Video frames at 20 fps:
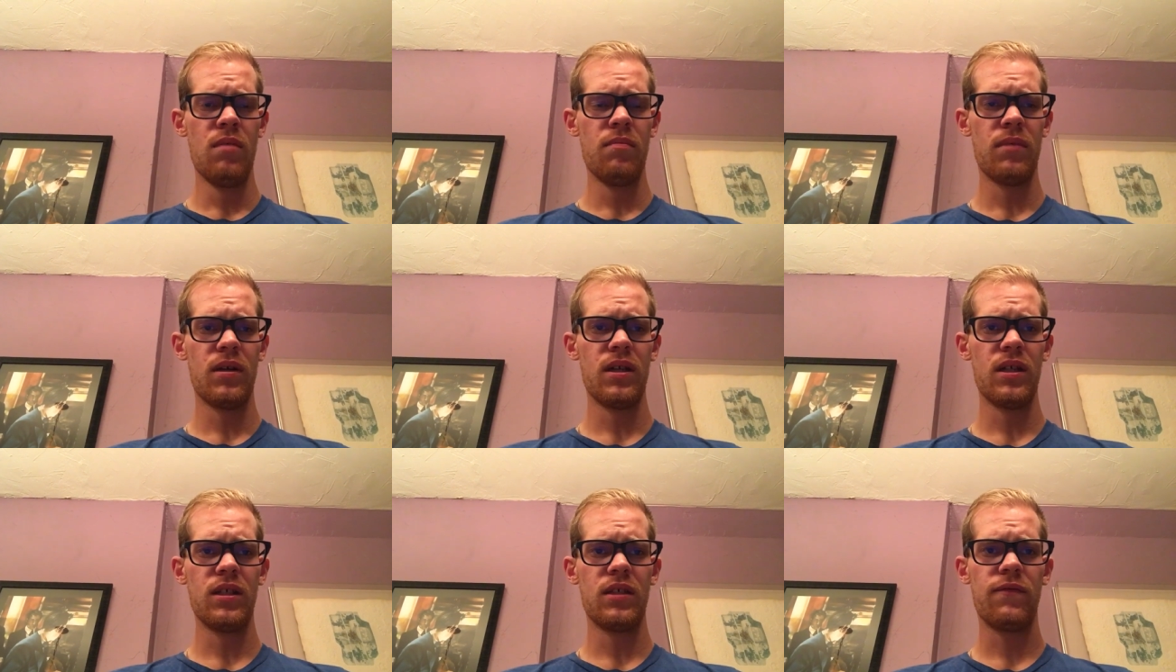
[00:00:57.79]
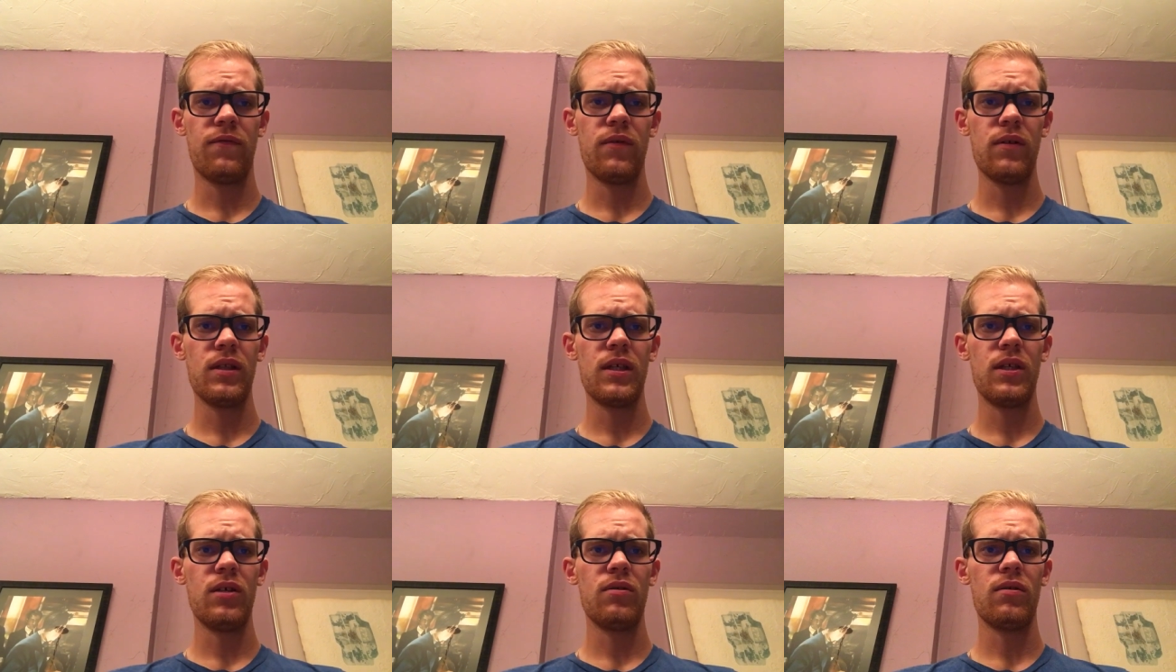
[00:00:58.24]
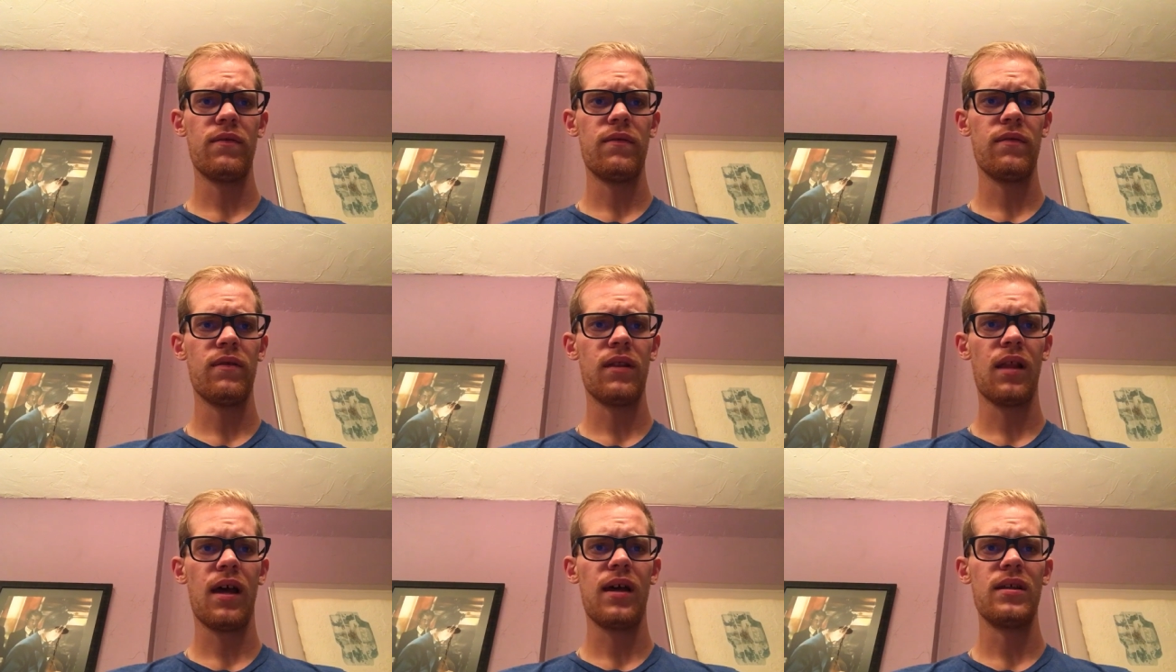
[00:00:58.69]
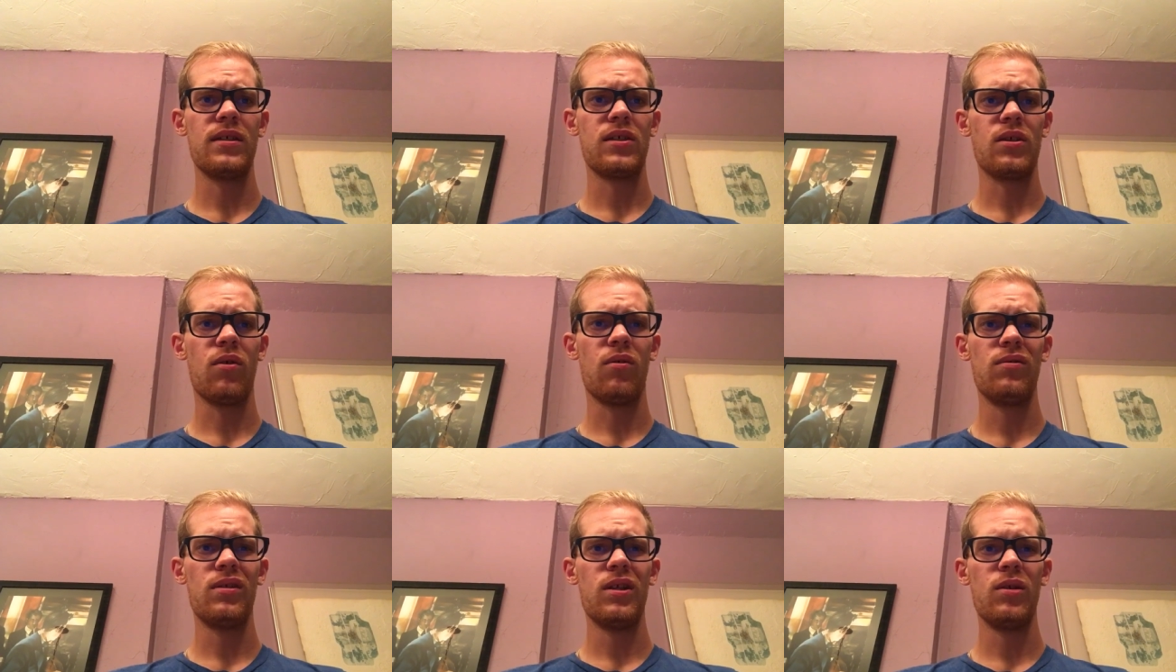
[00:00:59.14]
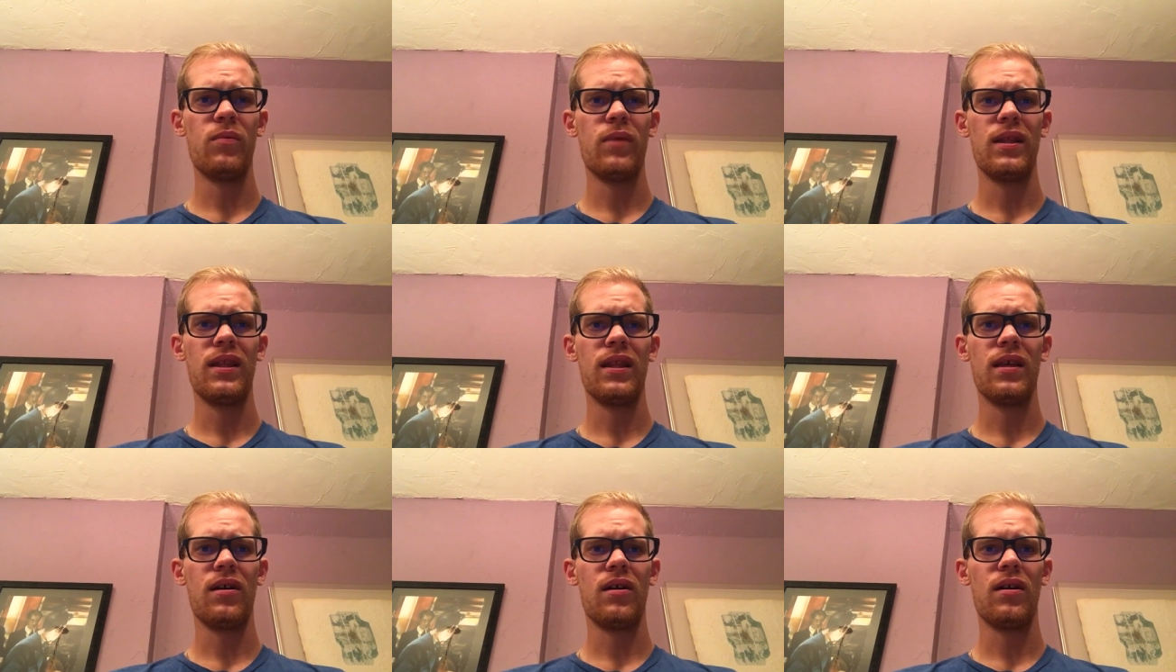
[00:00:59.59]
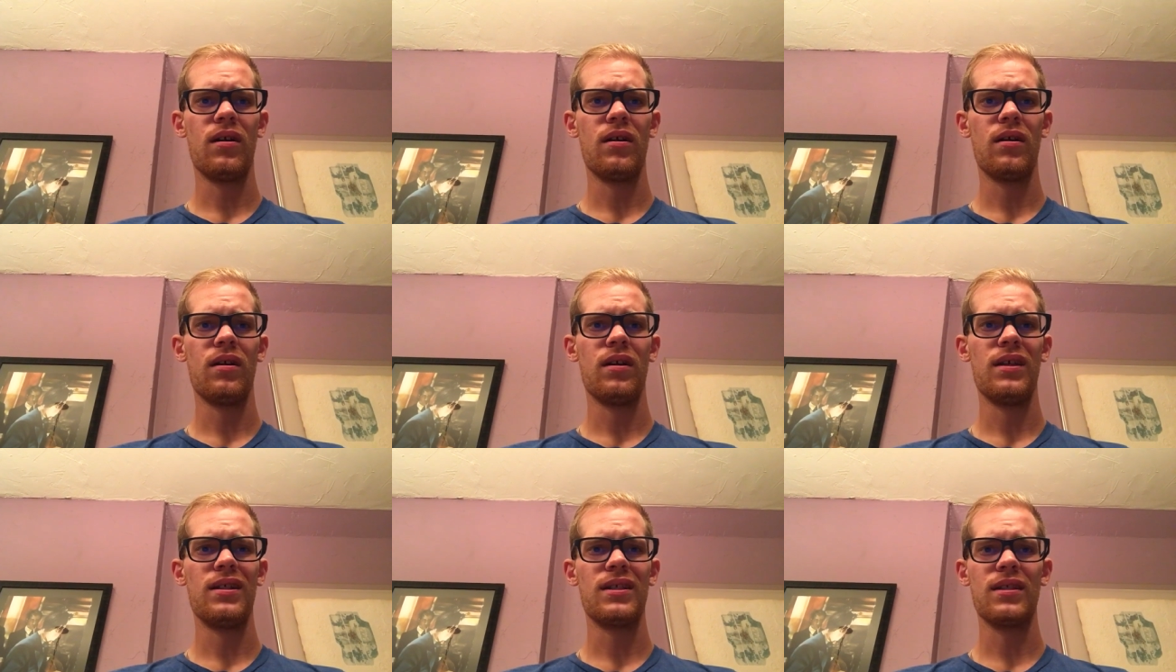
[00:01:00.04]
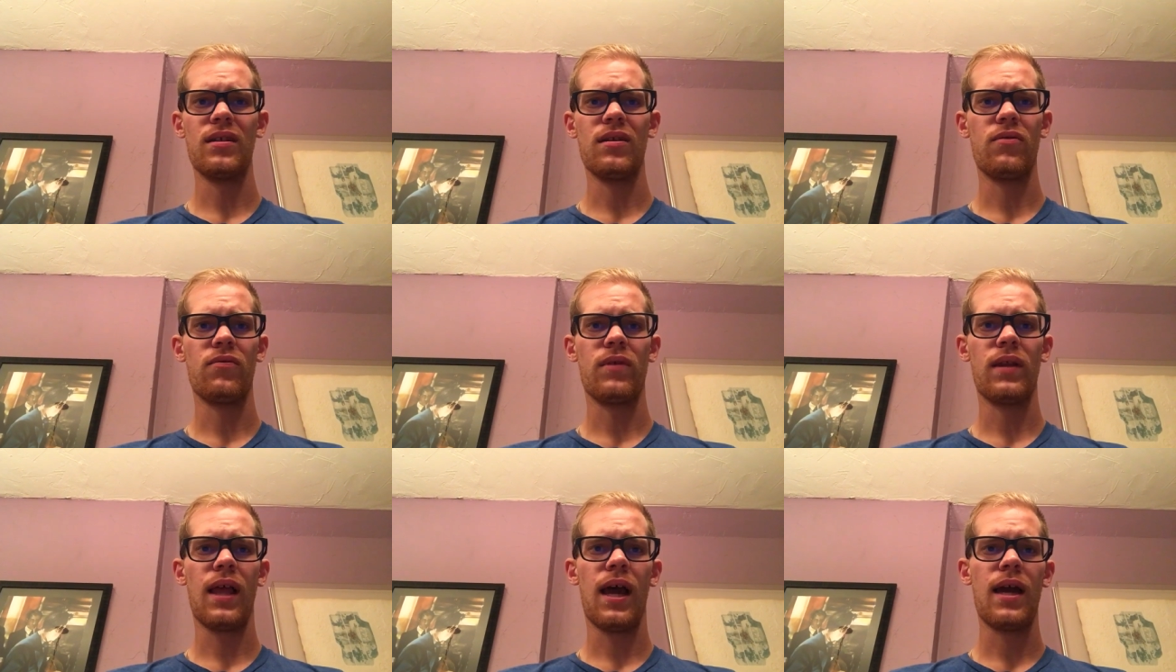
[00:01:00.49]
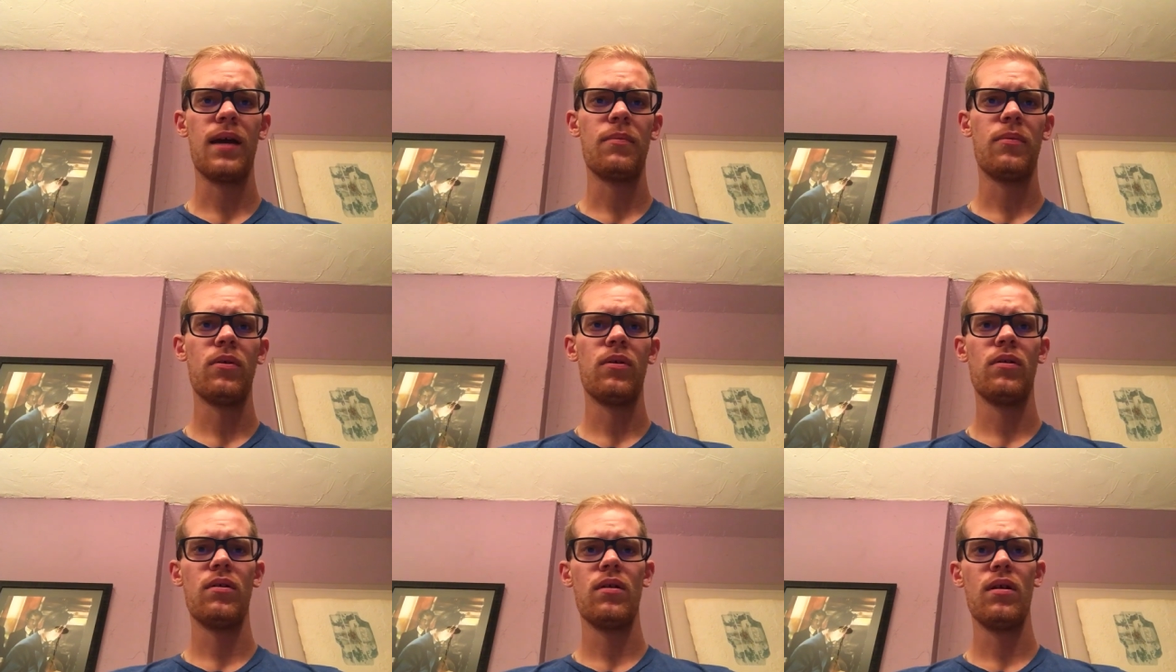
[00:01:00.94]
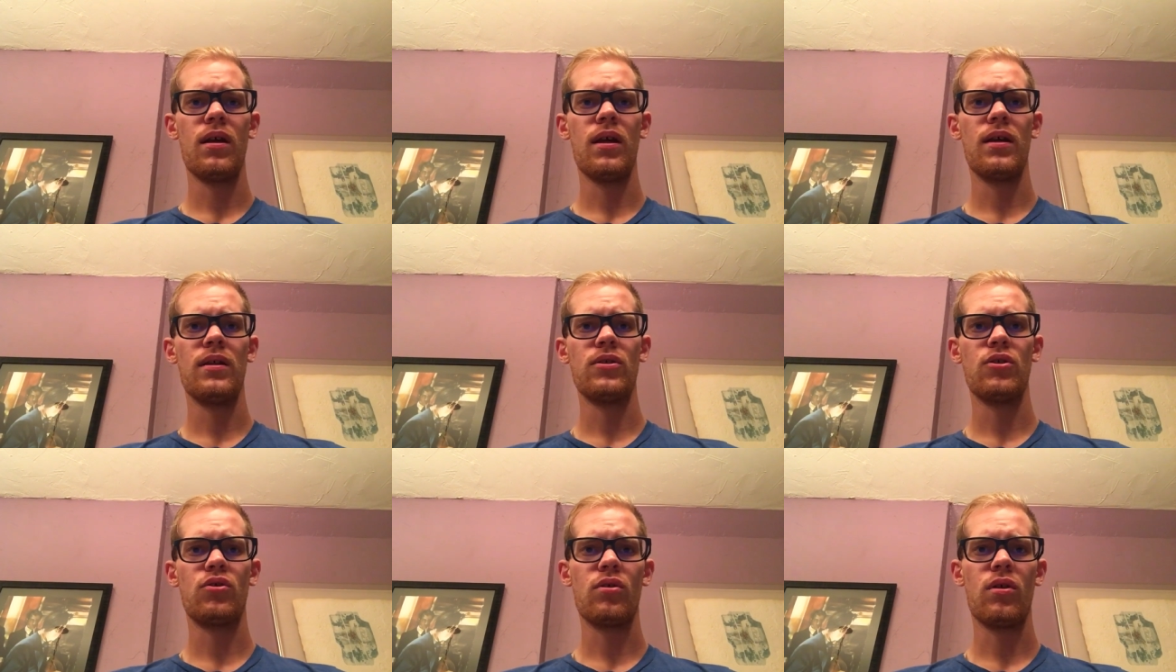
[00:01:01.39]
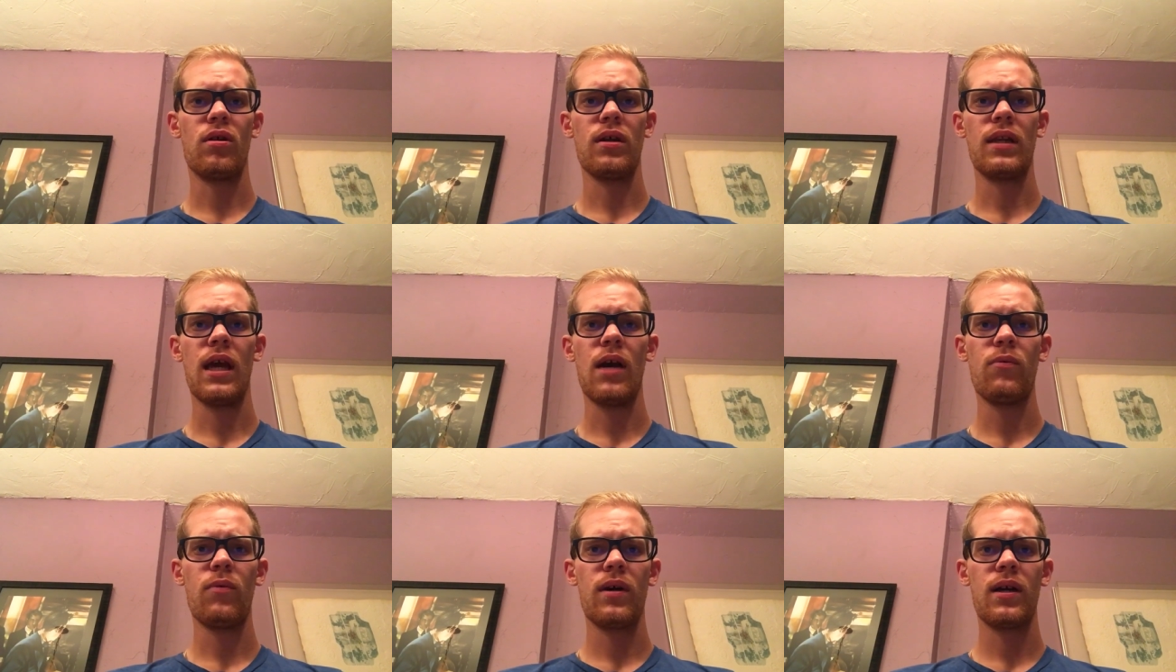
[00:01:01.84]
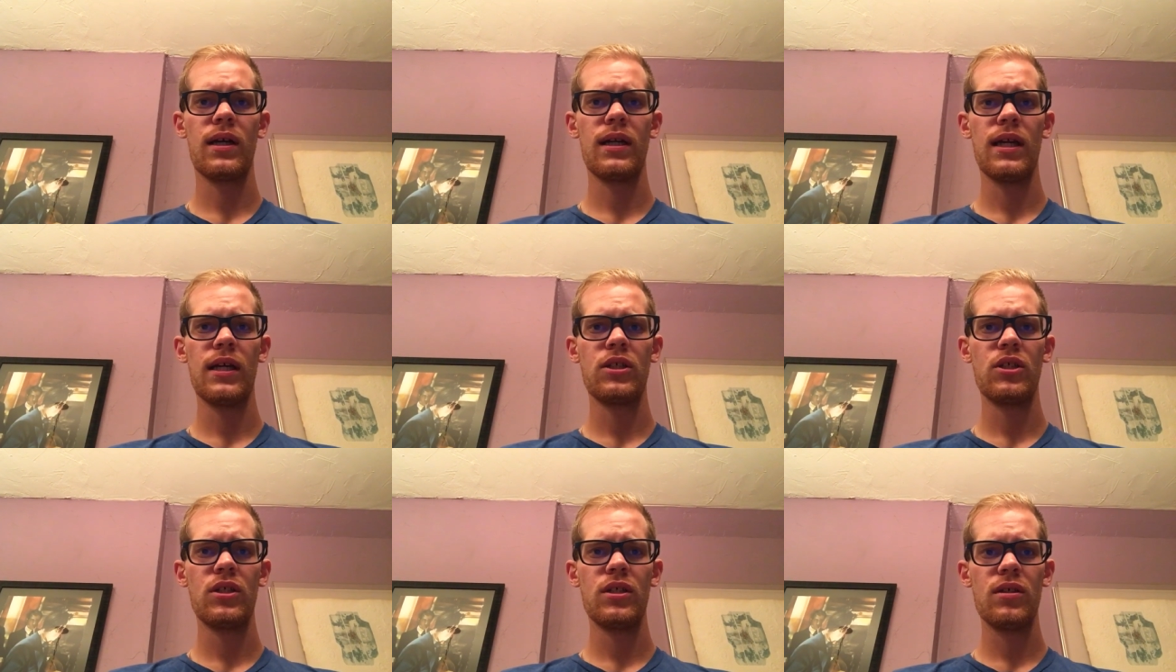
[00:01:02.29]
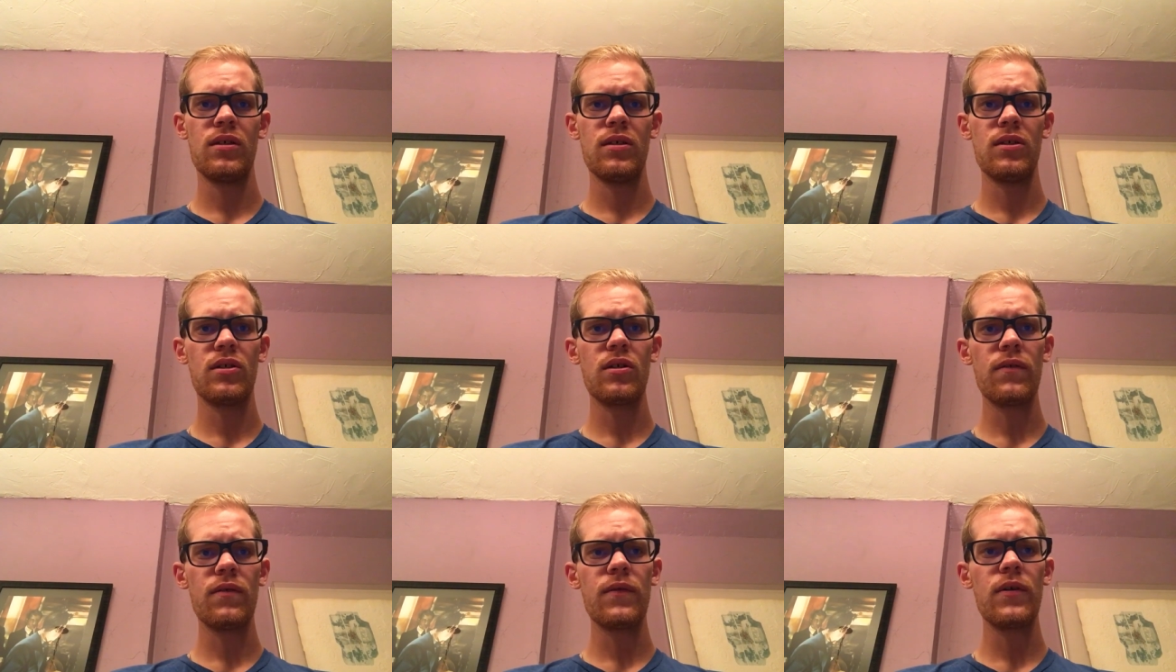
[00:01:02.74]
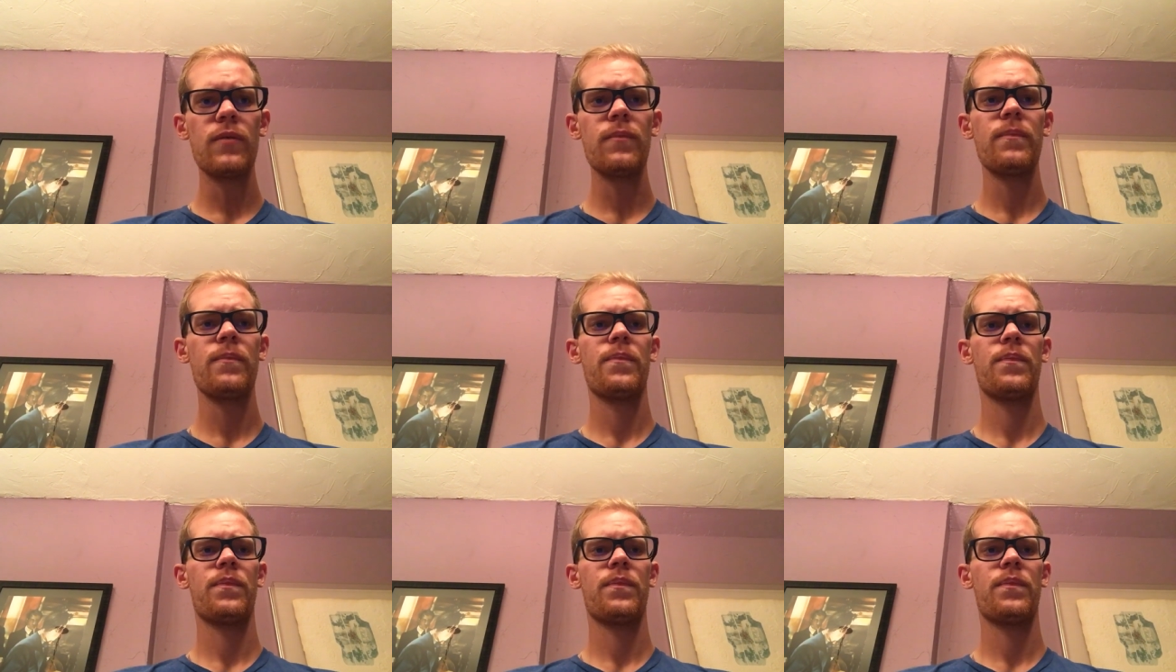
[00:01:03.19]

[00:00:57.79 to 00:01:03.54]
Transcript: but is fully utilized only when there isn't a reliable and strong network connection to the server.